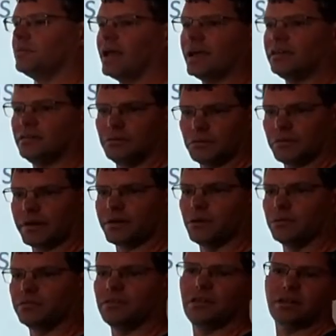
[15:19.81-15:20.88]
added all the
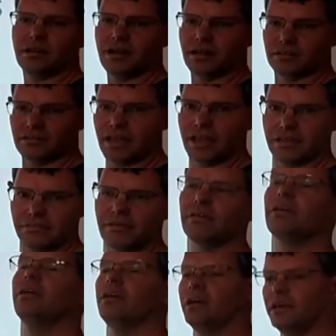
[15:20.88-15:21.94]
records and then click save.
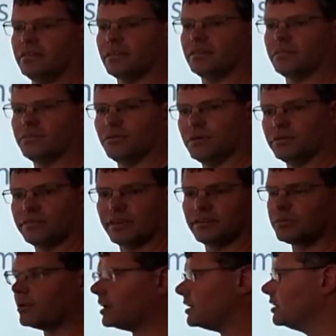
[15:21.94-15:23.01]
It does it for you straight
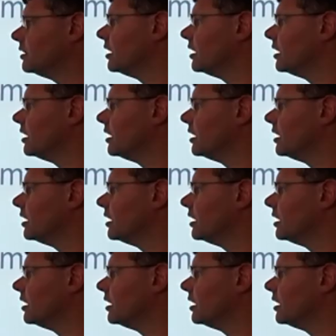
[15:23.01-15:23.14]
away.